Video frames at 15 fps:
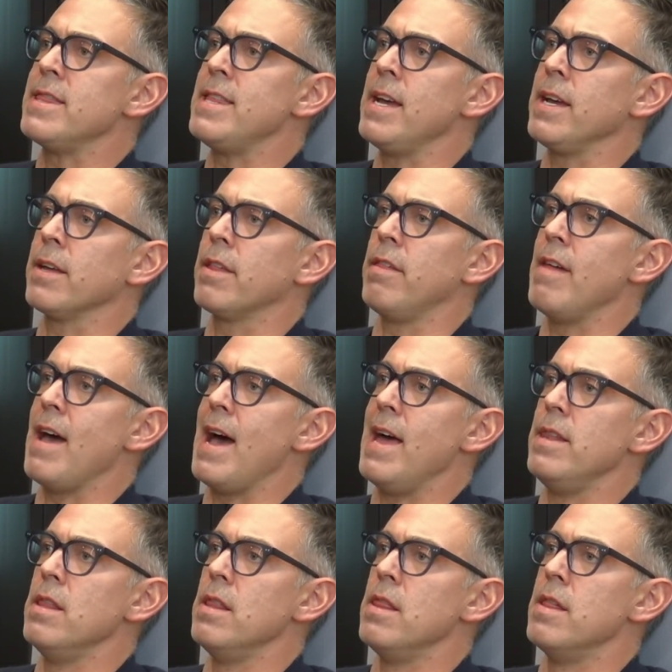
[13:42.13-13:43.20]
think
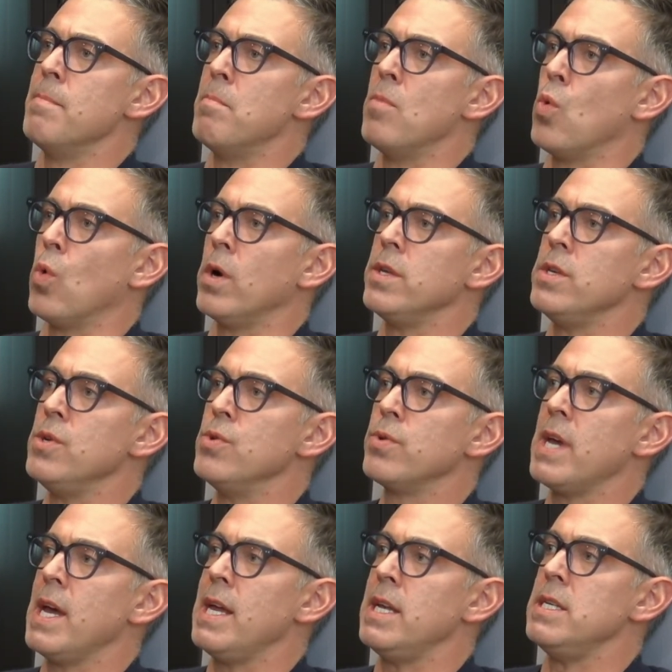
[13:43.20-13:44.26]
that the more you
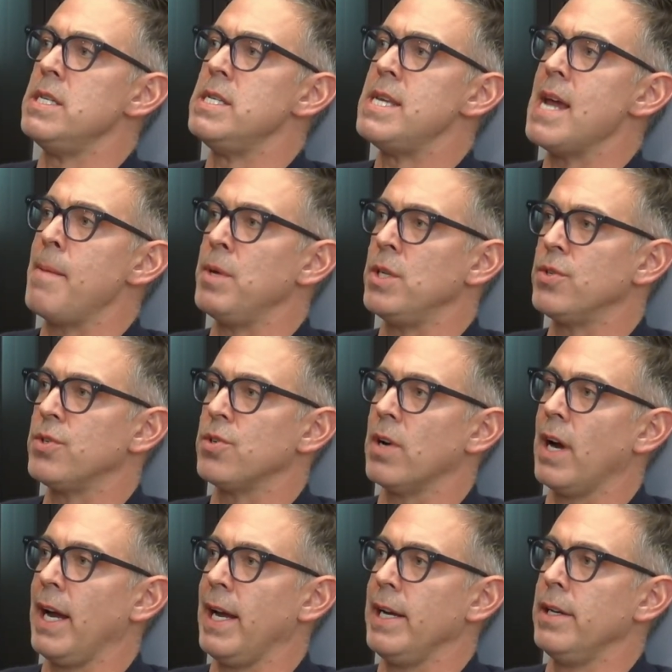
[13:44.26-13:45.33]
can
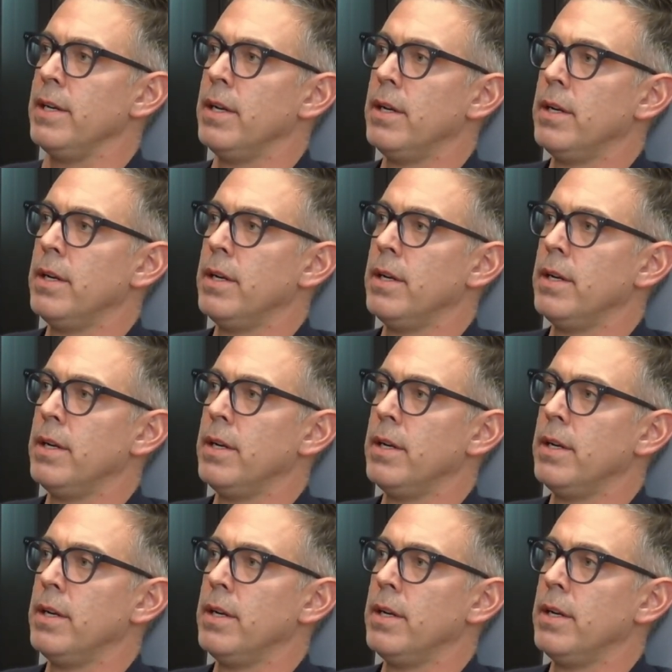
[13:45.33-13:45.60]
demonstrate